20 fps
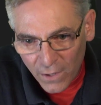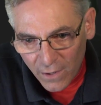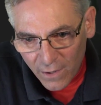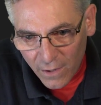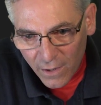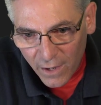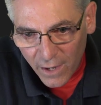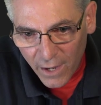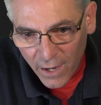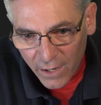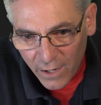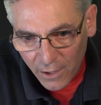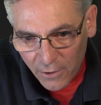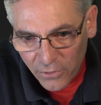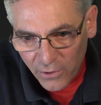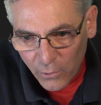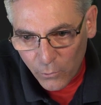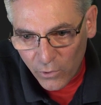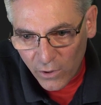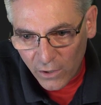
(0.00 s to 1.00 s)
and I
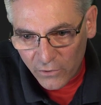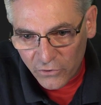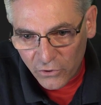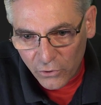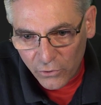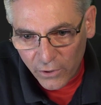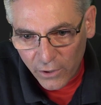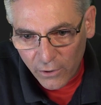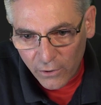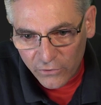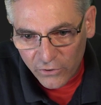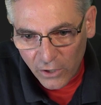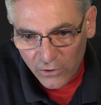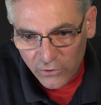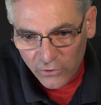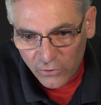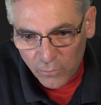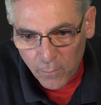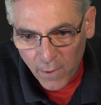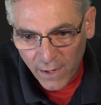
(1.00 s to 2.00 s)
think what I'll do here is I'll
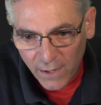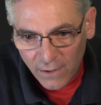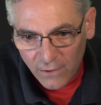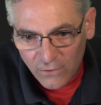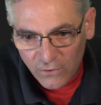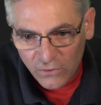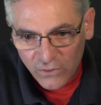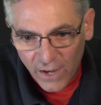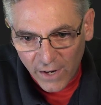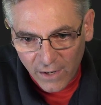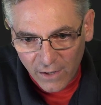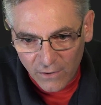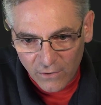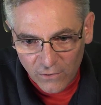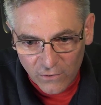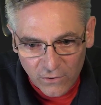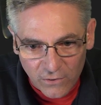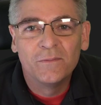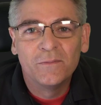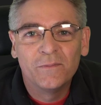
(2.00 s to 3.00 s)
just make it
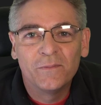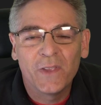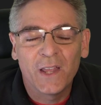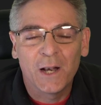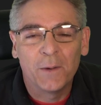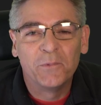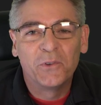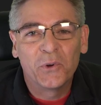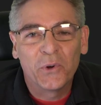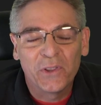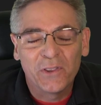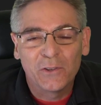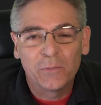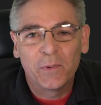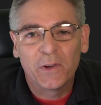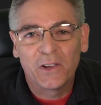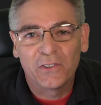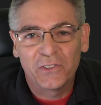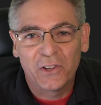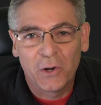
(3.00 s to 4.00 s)
seconds. And I'm doing this
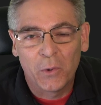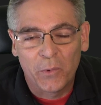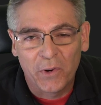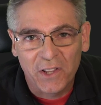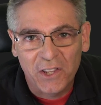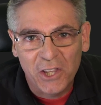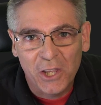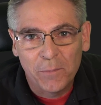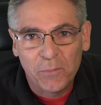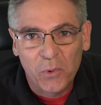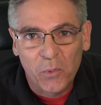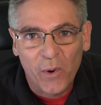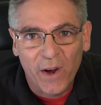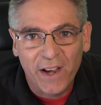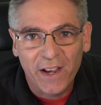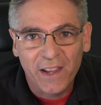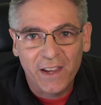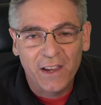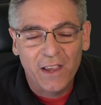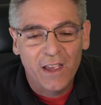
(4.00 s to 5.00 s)
because I don't want to keep you
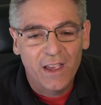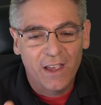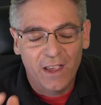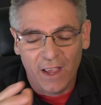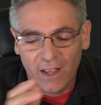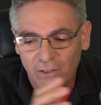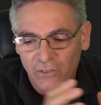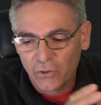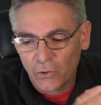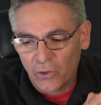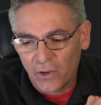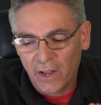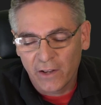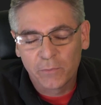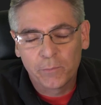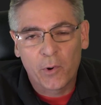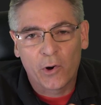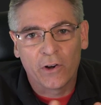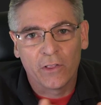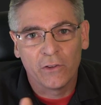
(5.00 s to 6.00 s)
waiting. And so the next
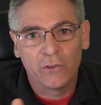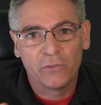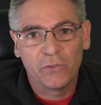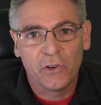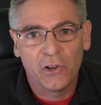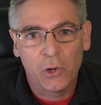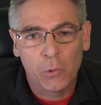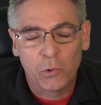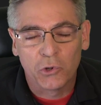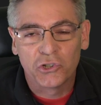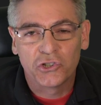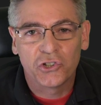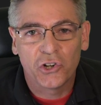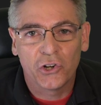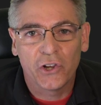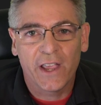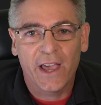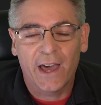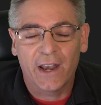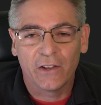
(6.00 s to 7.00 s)
part of this video will show
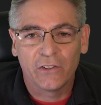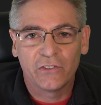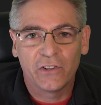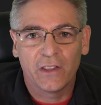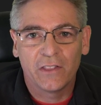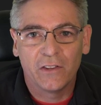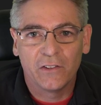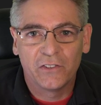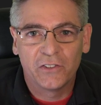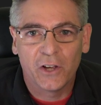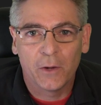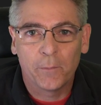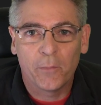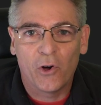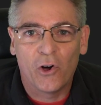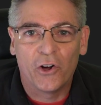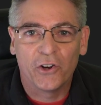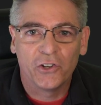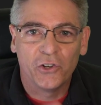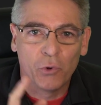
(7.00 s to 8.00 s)
you how to set this up
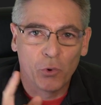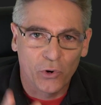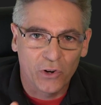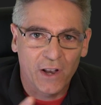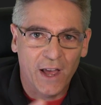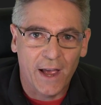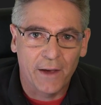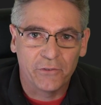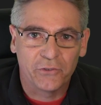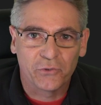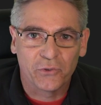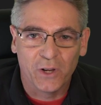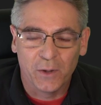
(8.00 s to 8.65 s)
on your live stream.